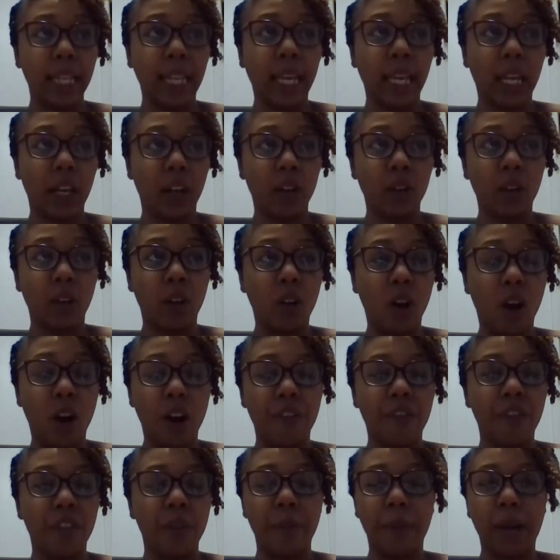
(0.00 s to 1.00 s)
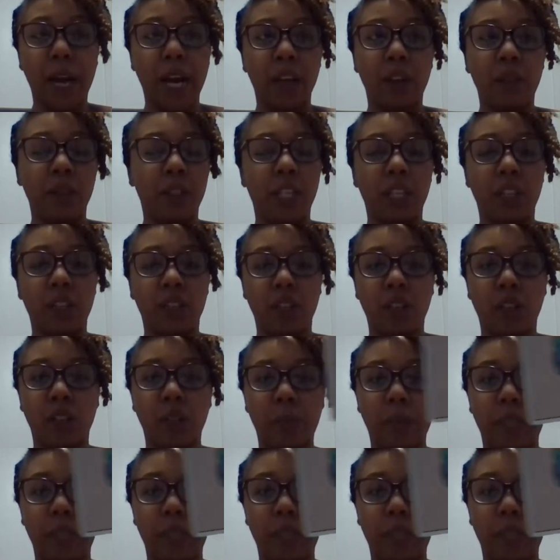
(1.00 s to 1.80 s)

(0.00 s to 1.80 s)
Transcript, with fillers: like hear their offer, but I don't think you're gonna